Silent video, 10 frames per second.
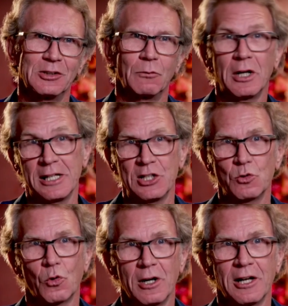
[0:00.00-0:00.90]
and really each
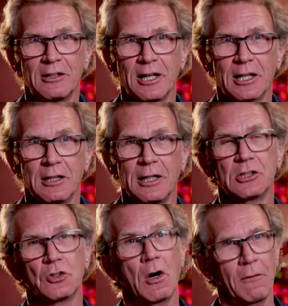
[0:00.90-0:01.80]
word in a technique.
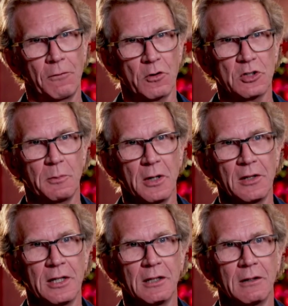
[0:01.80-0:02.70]
So heart-focused breathing,